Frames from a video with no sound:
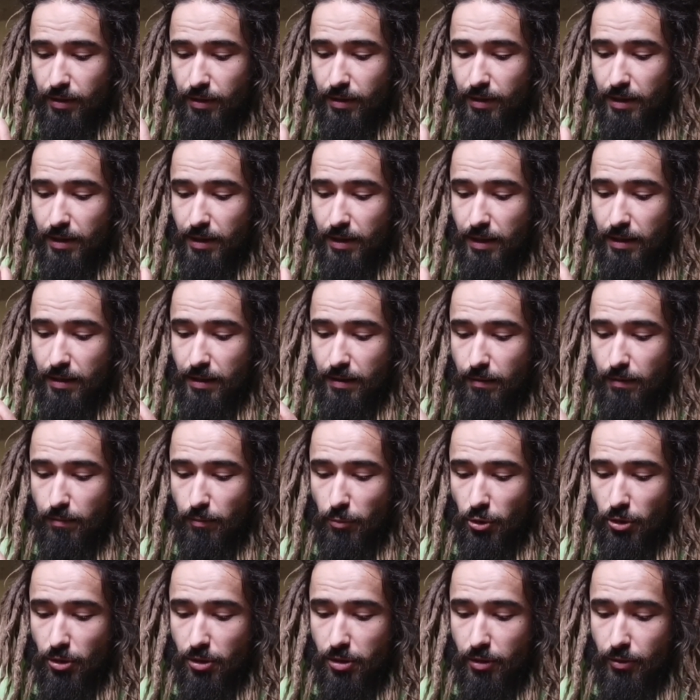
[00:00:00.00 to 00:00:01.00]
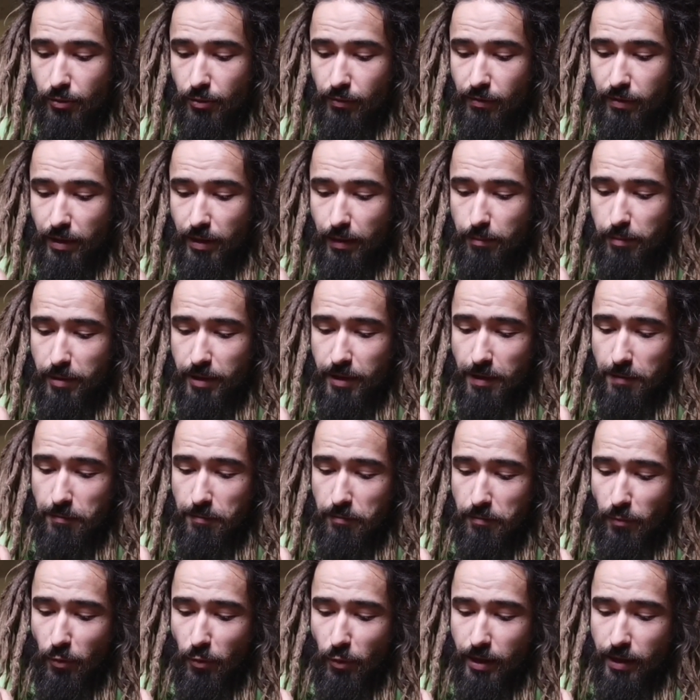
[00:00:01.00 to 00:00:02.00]
But I'm running out of time on the
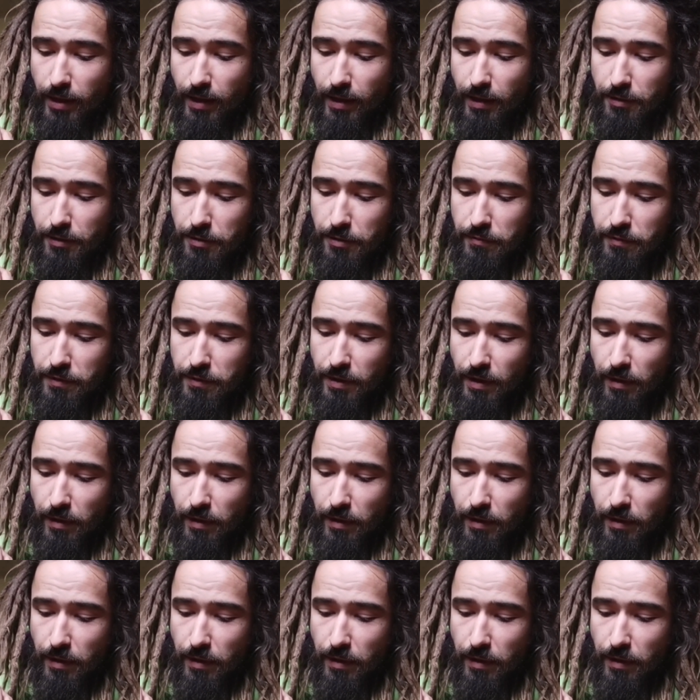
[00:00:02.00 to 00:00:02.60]
video, and